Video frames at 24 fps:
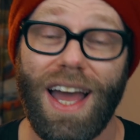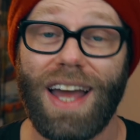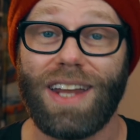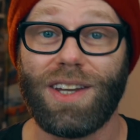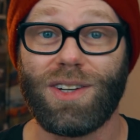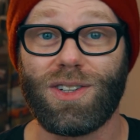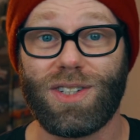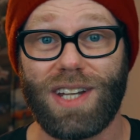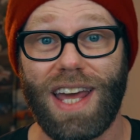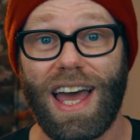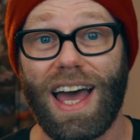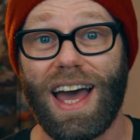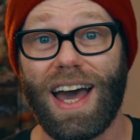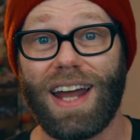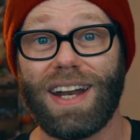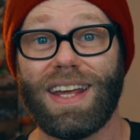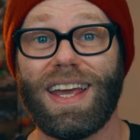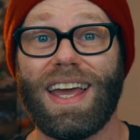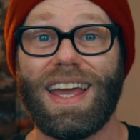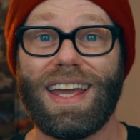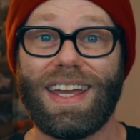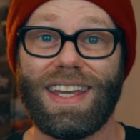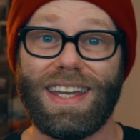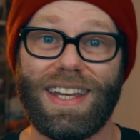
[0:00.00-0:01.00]
And your dad,
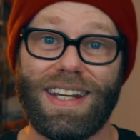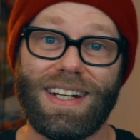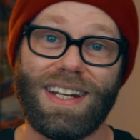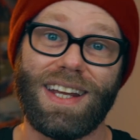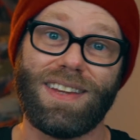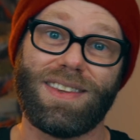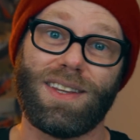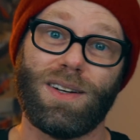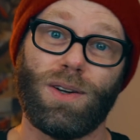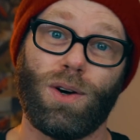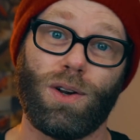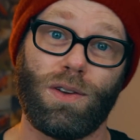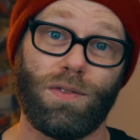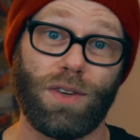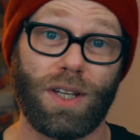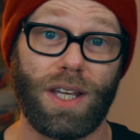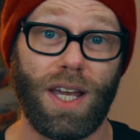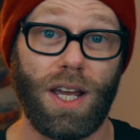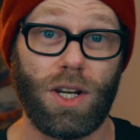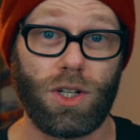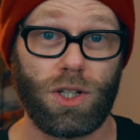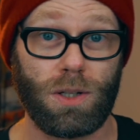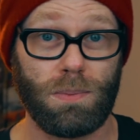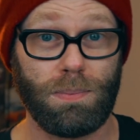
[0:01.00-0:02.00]
he'd hit the
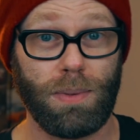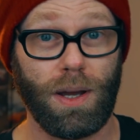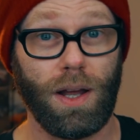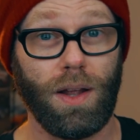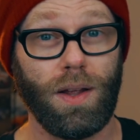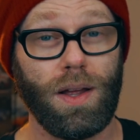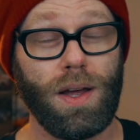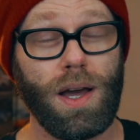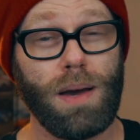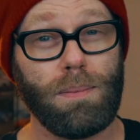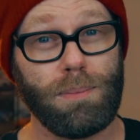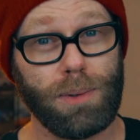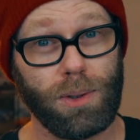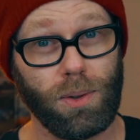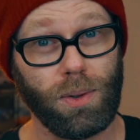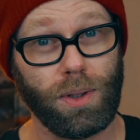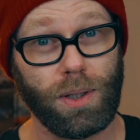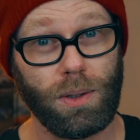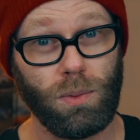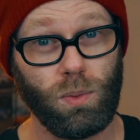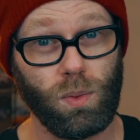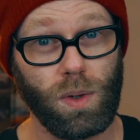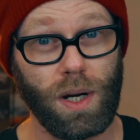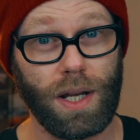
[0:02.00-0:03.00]
notification bell, but
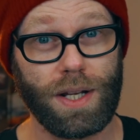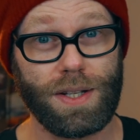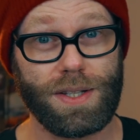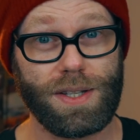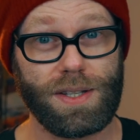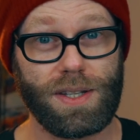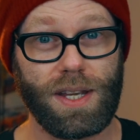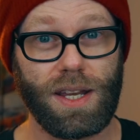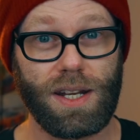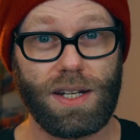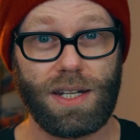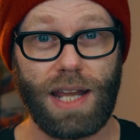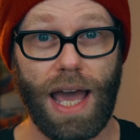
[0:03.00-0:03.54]
only once.